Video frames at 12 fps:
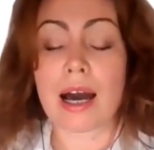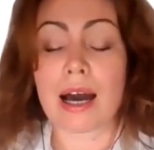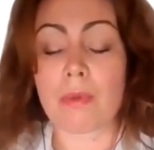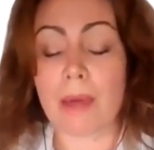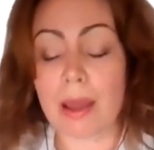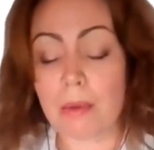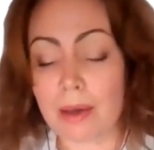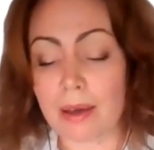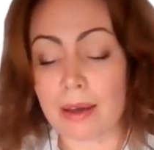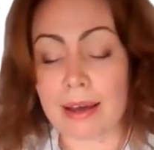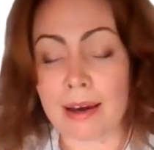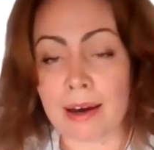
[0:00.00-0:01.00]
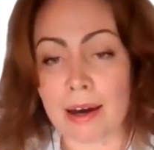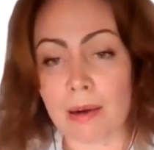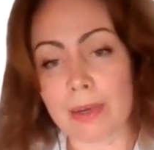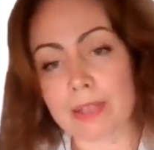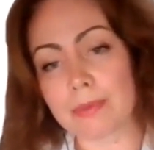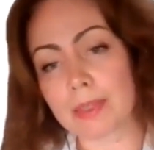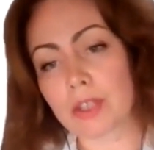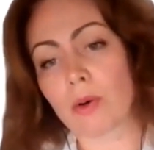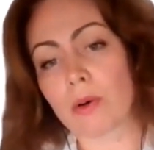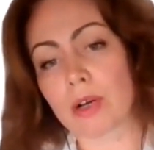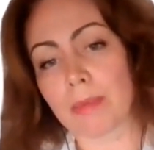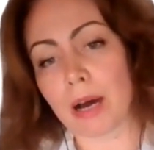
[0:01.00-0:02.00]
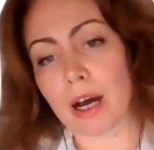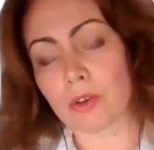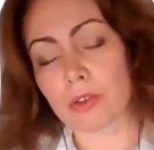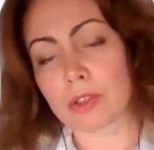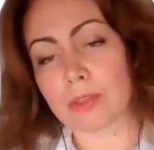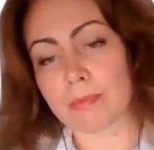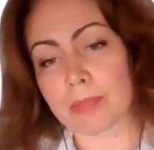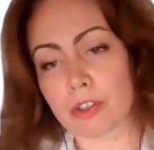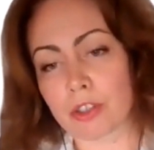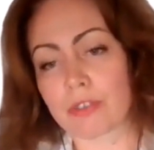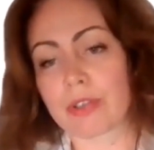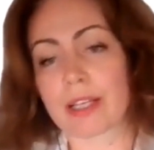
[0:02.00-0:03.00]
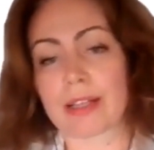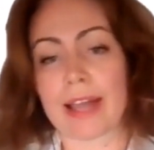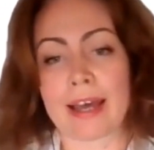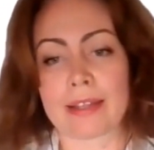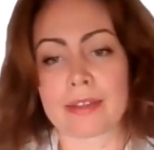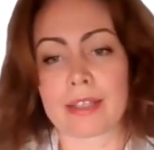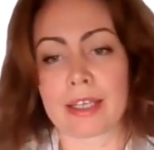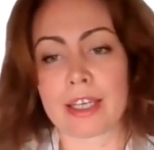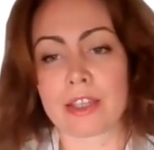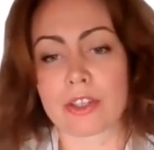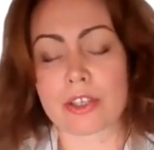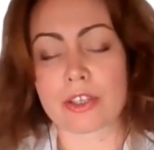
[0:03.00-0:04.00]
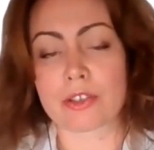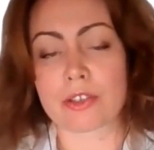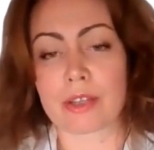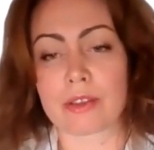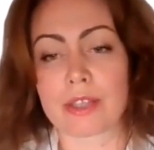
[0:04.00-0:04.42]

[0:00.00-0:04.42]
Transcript: However, when we talk about material handling industry,